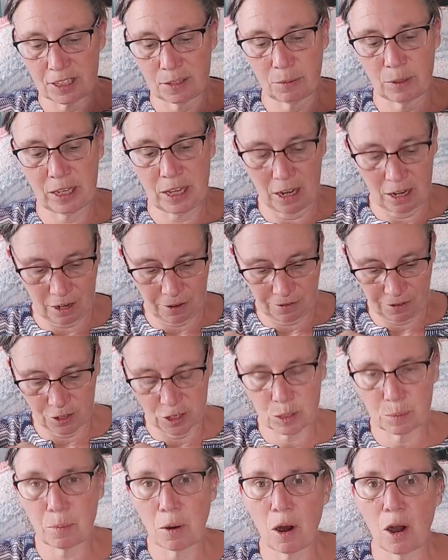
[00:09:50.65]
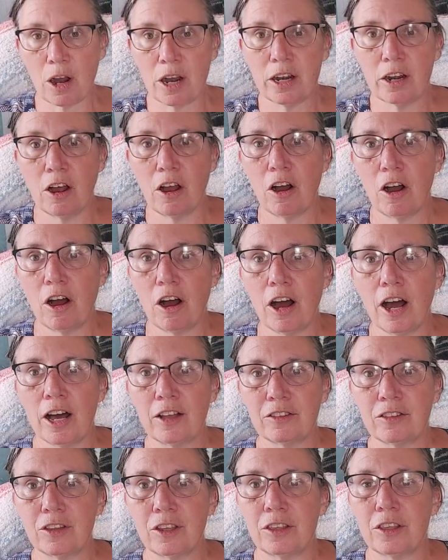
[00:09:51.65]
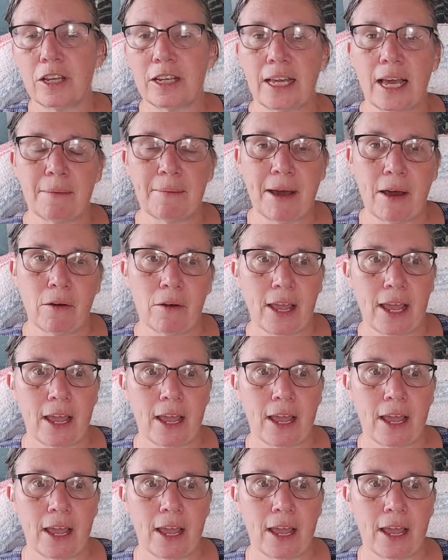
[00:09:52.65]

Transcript: We got our first part. They come out